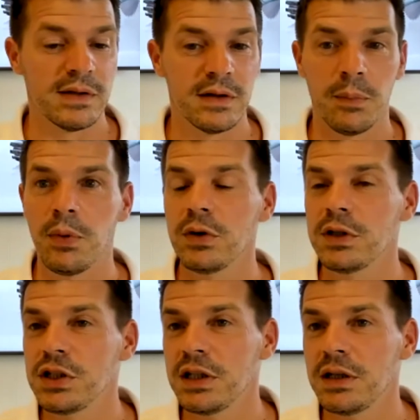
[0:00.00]
a
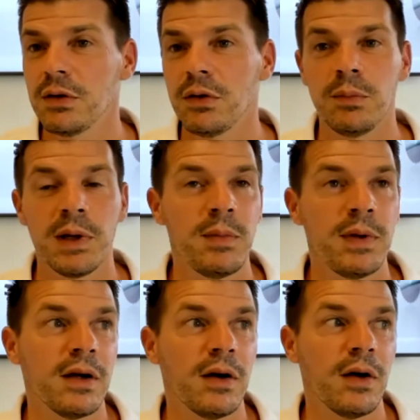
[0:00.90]
polishing or
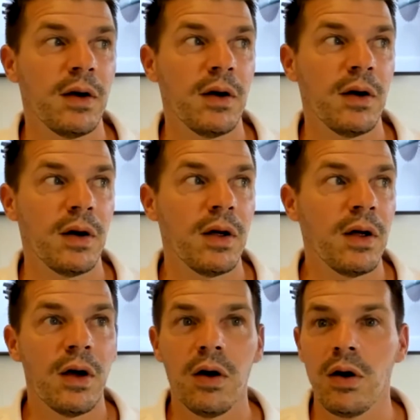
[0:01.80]
maybe a
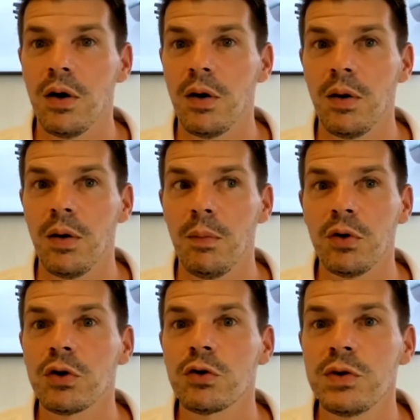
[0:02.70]

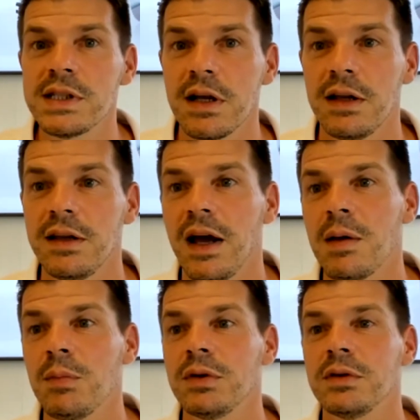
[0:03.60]
monocrystal
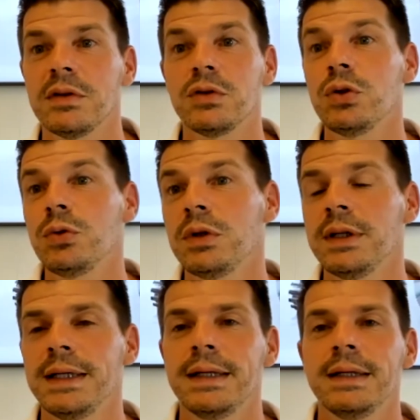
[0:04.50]
diamond tool.
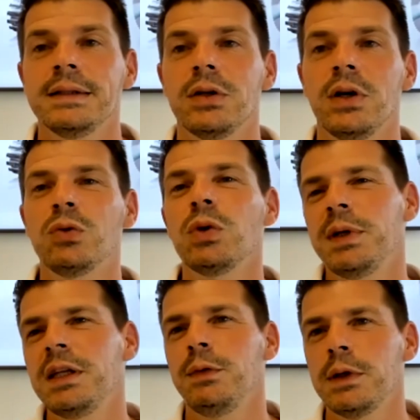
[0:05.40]
So it will
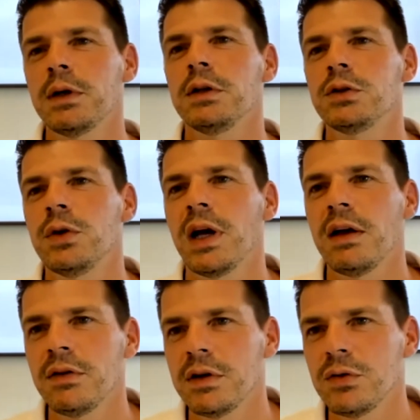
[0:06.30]
be difficult
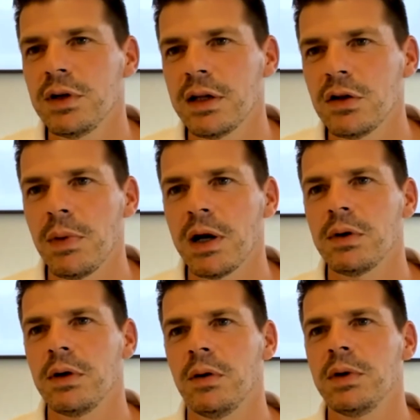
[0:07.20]
to get
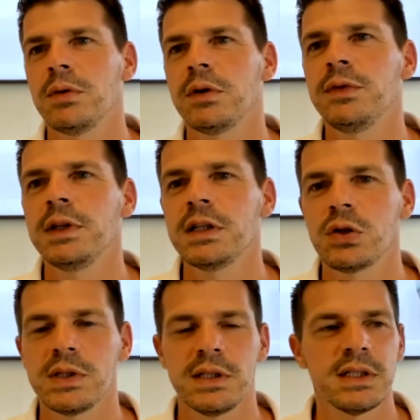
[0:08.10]
a mirror finish
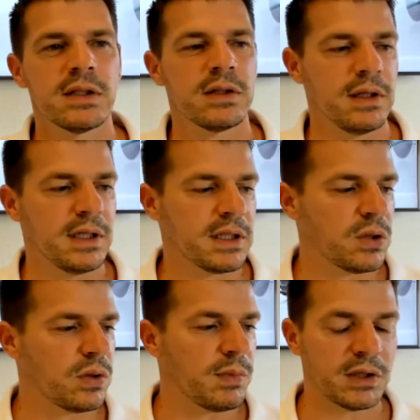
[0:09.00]
with this
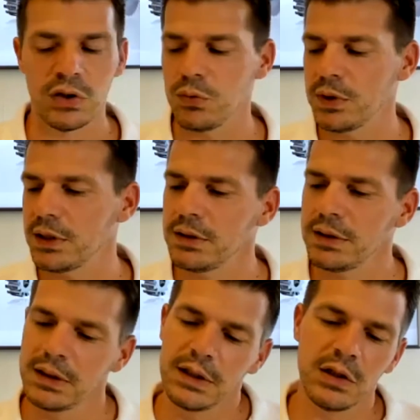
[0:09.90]
tool, but you will
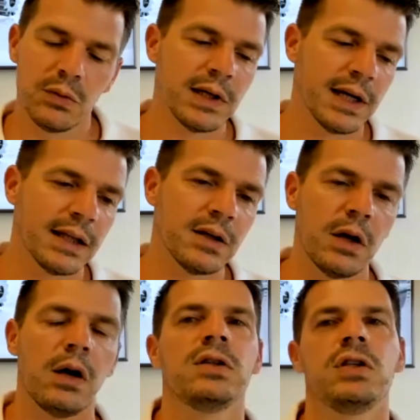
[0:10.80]
get
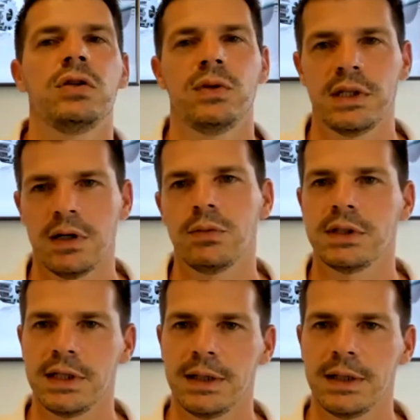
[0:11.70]
close to it, I would say.